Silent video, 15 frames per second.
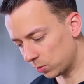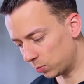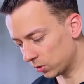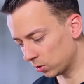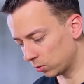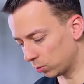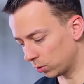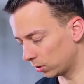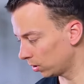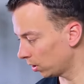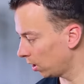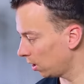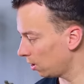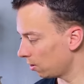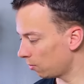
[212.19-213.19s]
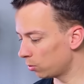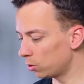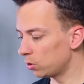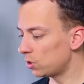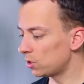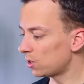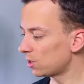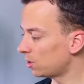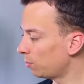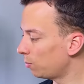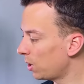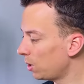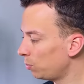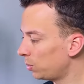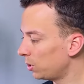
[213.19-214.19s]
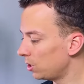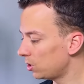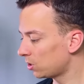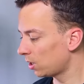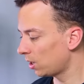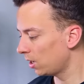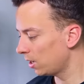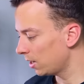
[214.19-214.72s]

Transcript: piece of wood want to use this as the main piece.